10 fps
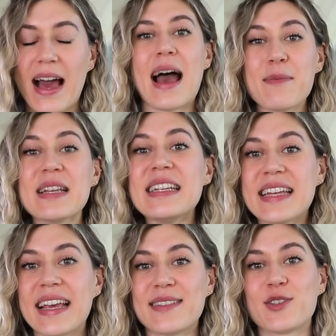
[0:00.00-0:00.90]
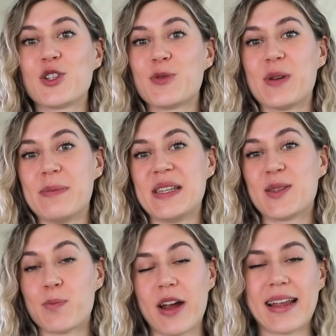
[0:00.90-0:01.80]
How many days should we be
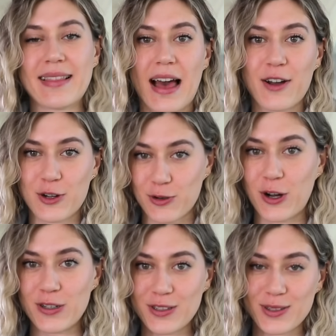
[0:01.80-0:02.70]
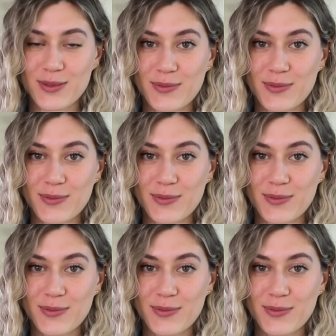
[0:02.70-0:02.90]
spreading that across?